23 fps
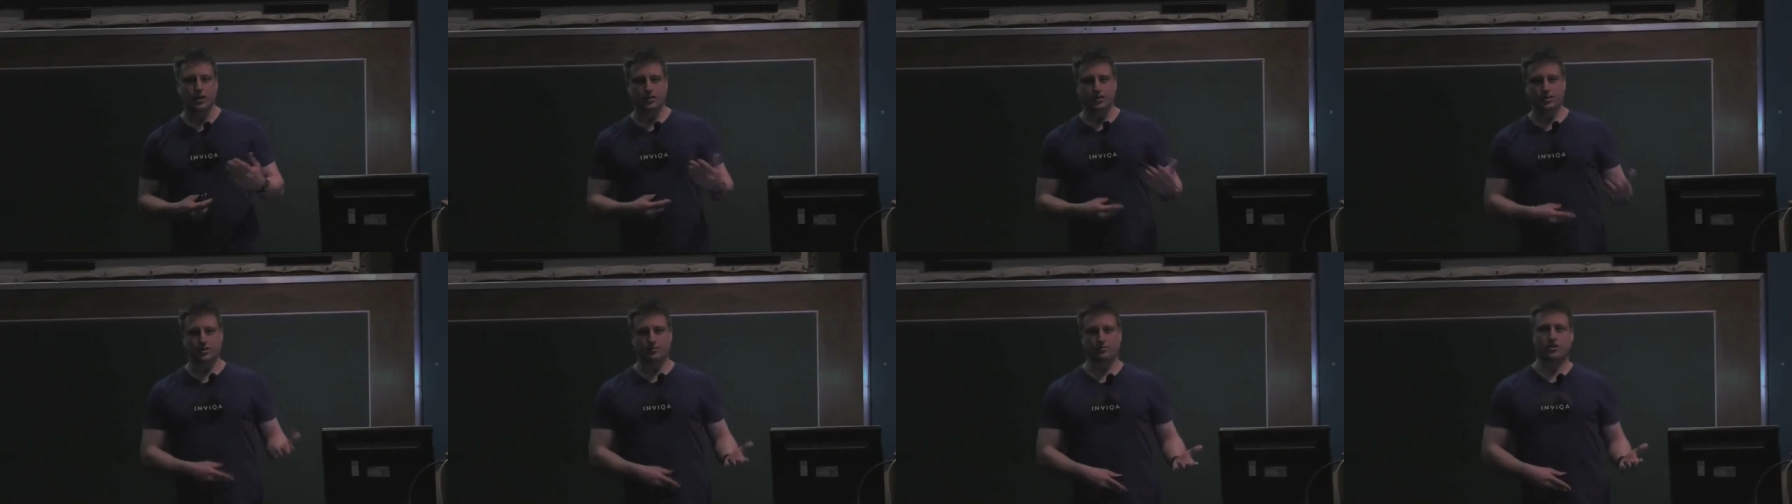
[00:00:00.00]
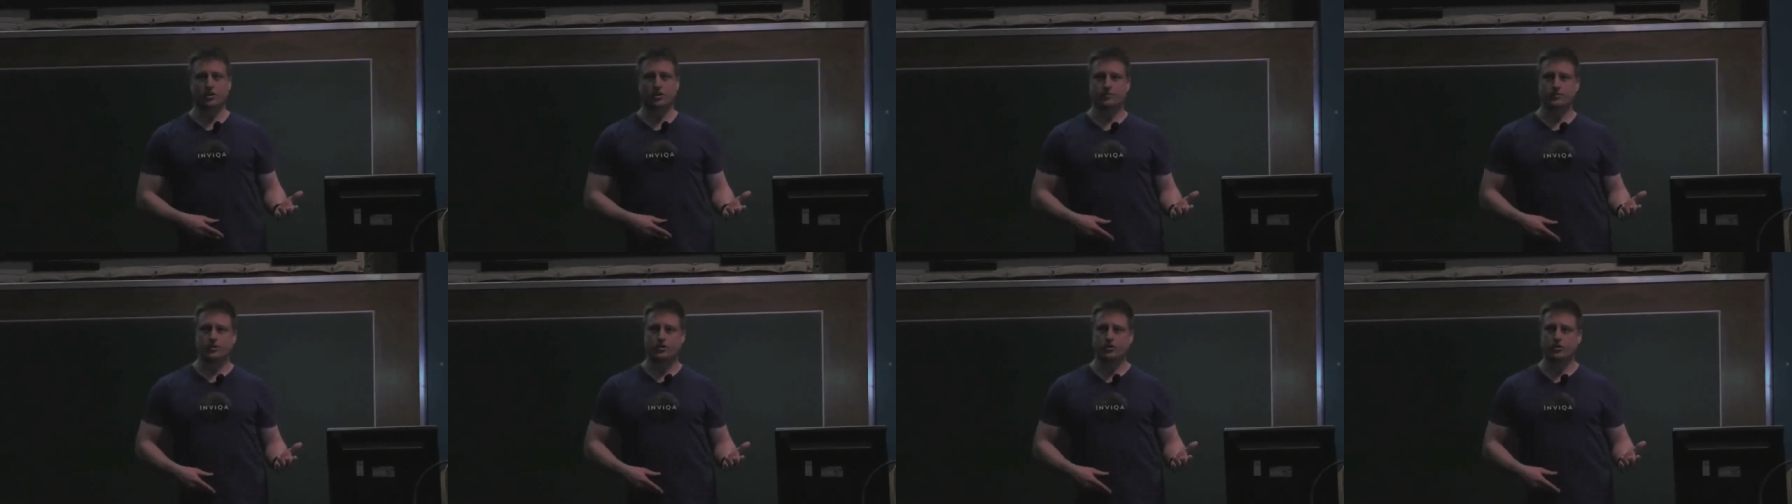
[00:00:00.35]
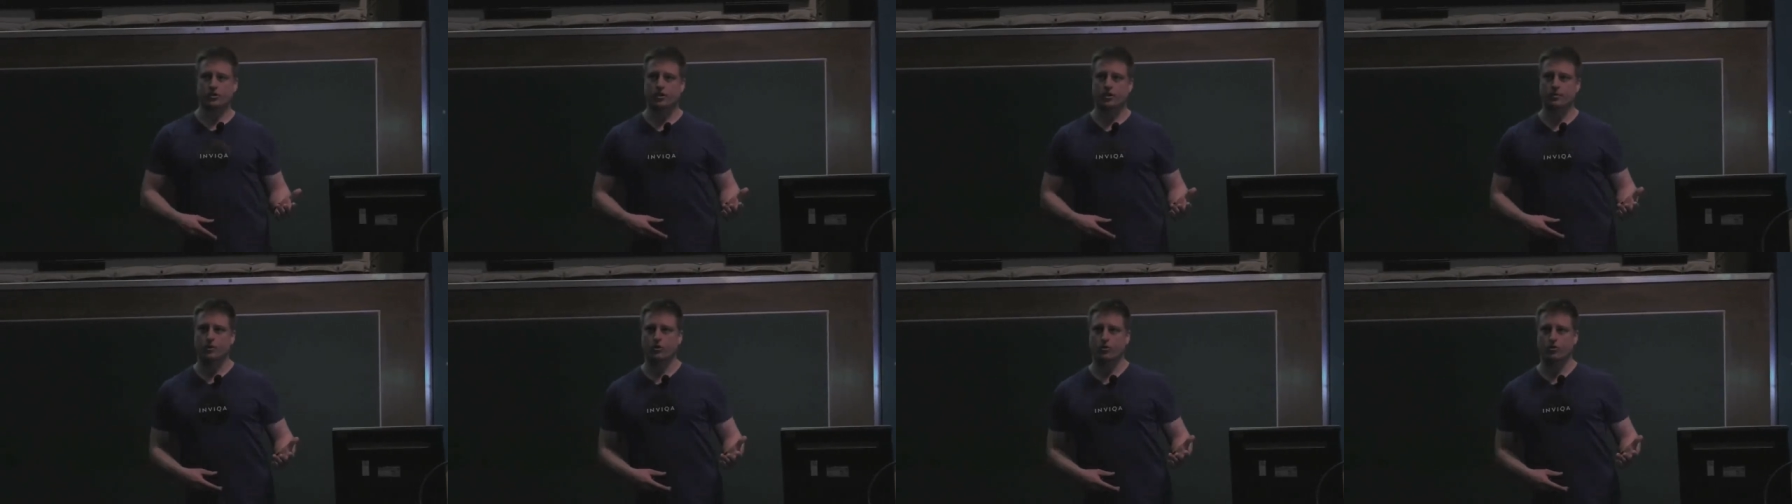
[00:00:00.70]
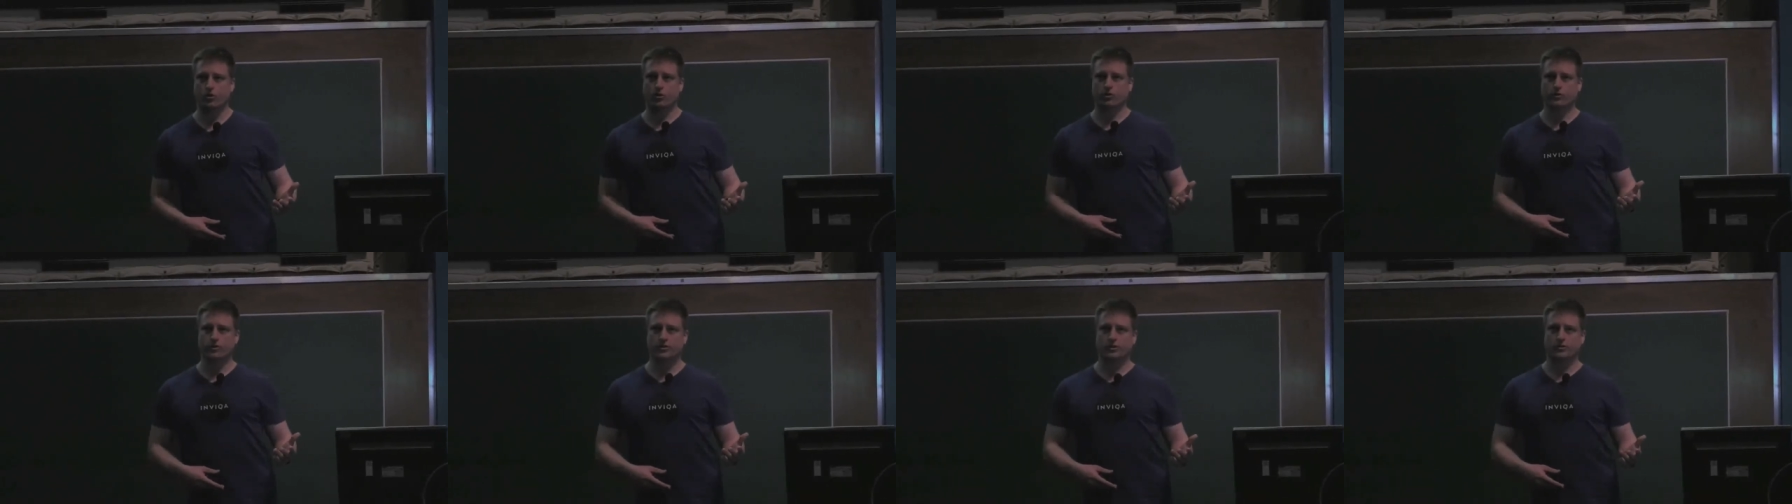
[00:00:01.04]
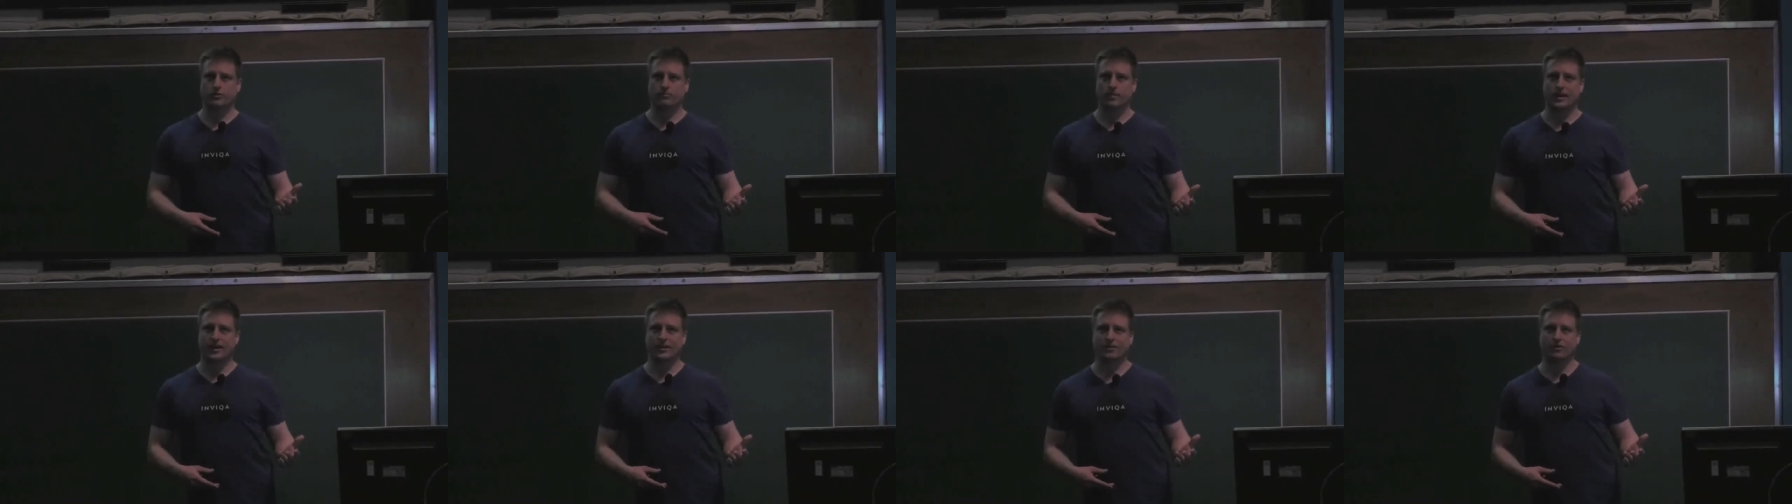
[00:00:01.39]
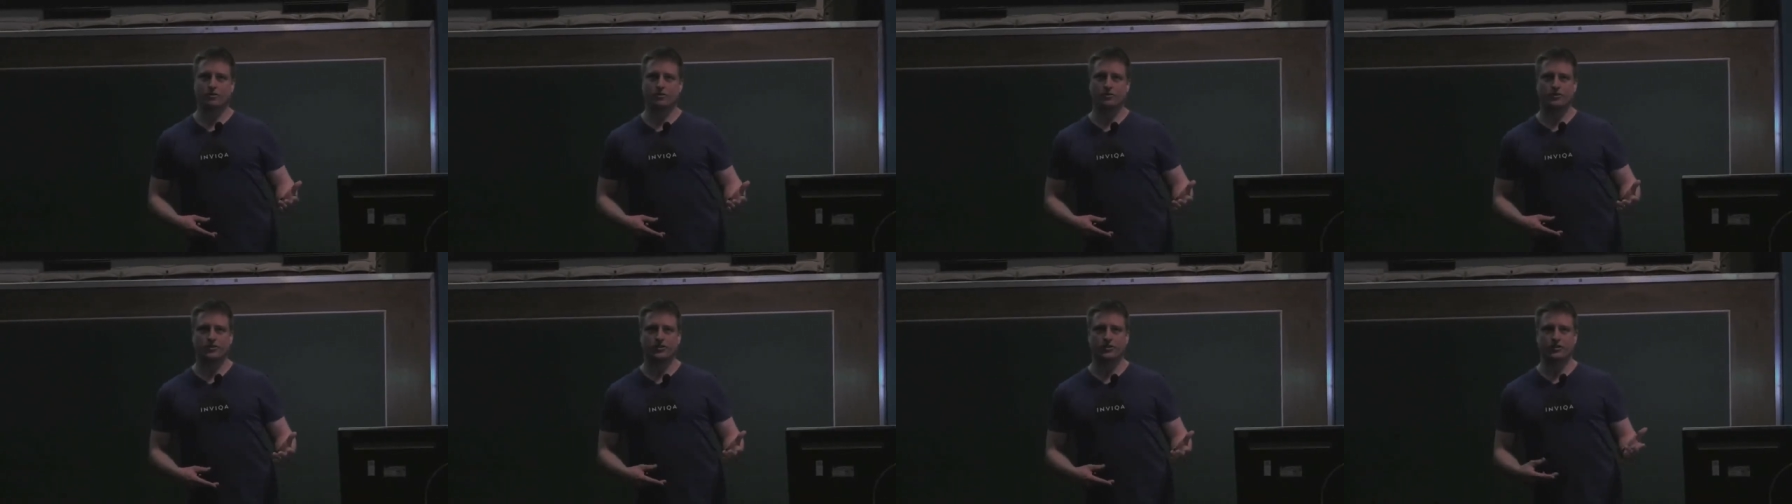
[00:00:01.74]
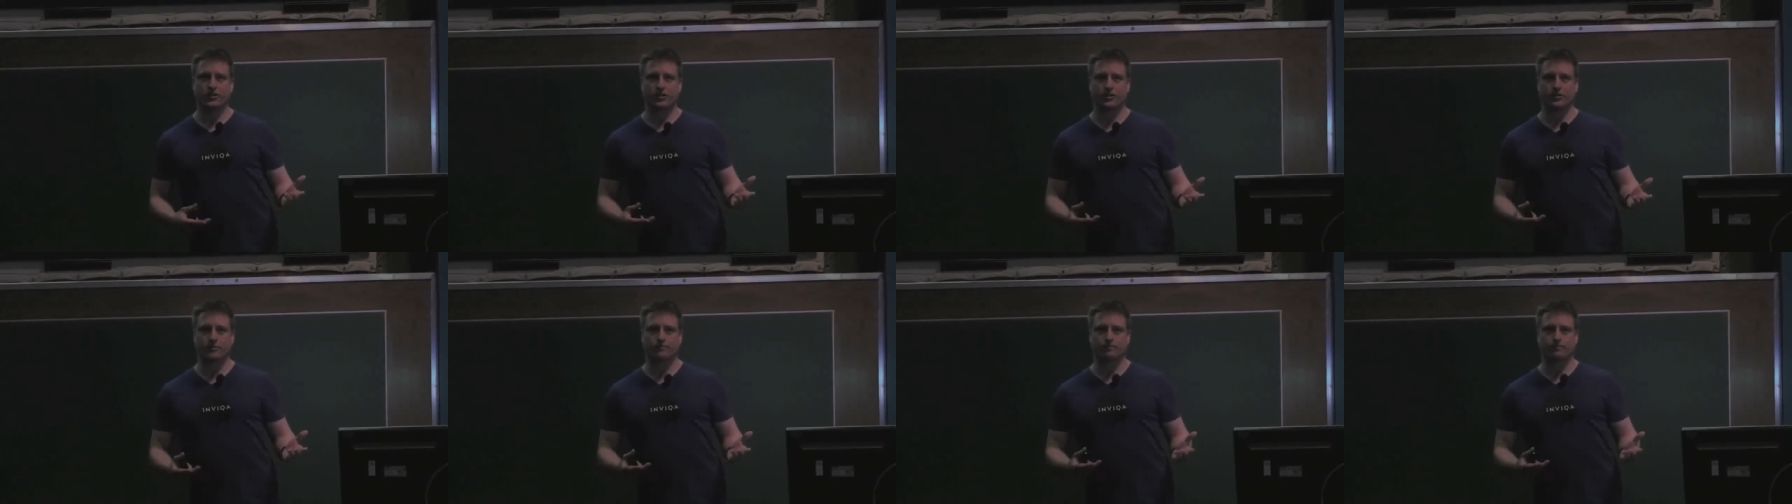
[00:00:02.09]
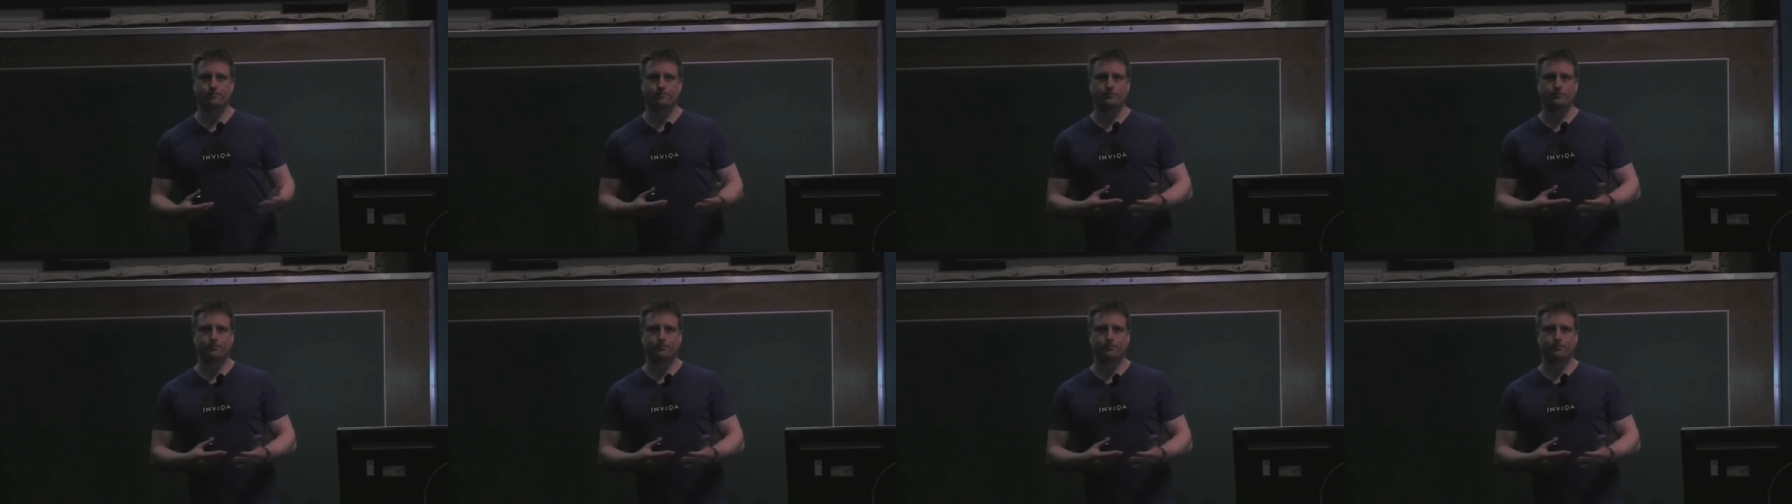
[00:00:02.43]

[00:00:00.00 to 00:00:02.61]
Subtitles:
Sometimes you'll come across manuals that